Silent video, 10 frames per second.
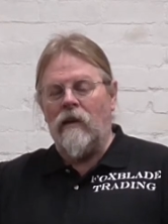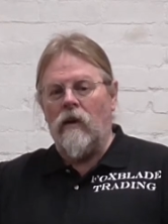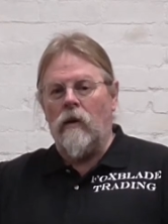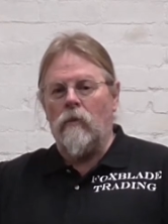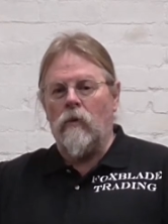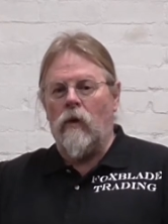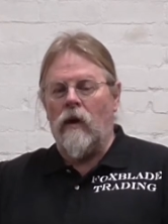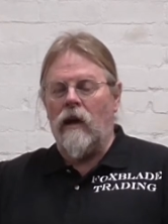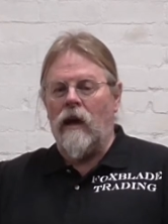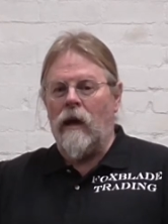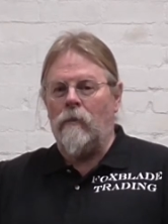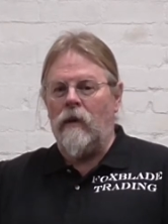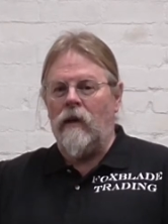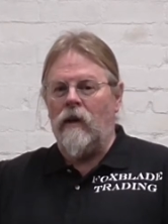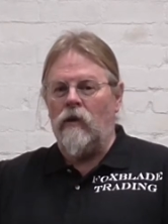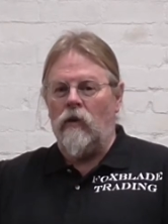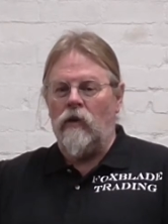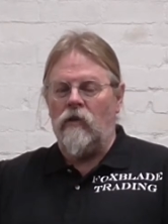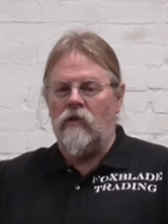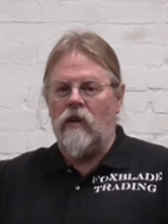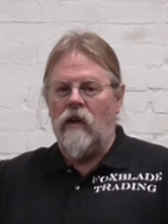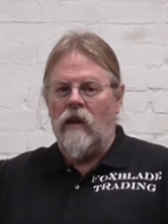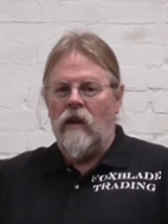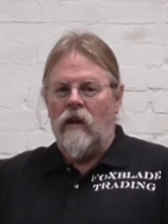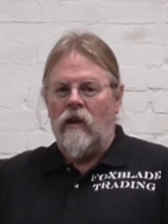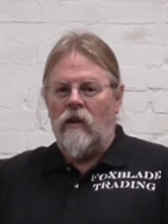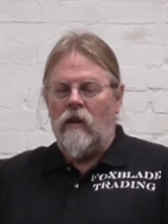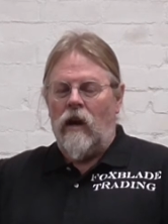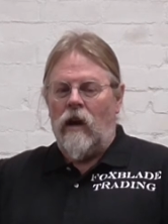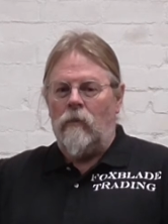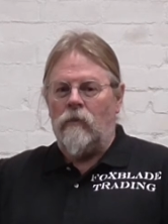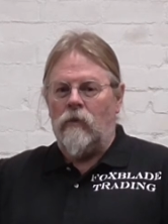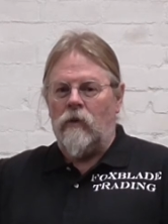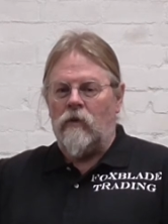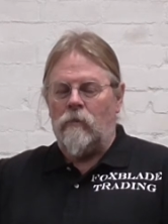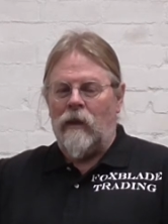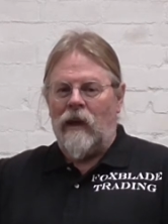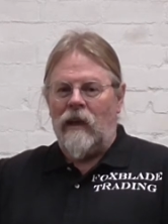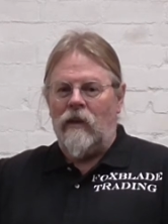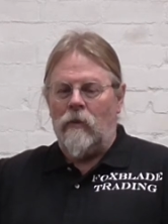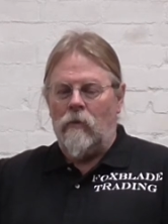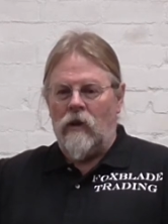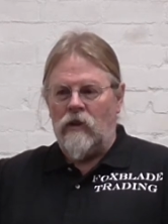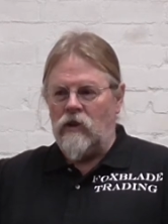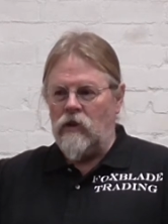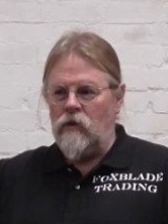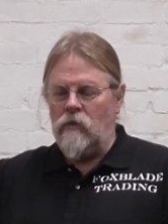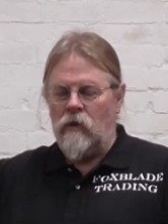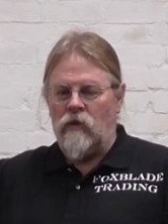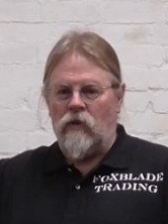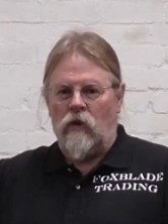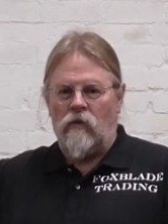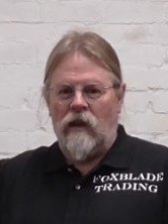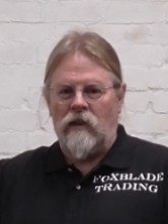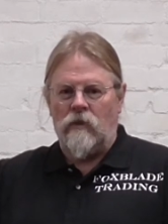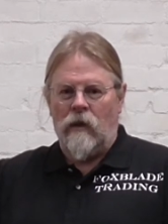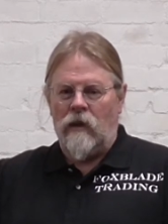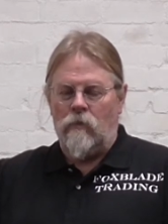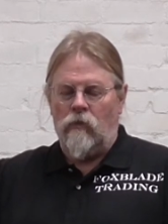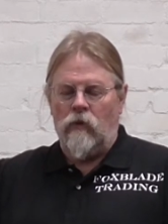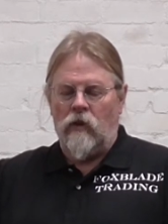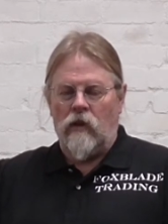And I'm quite happy and honest to explain that my shoes, my stock range, are made abroad.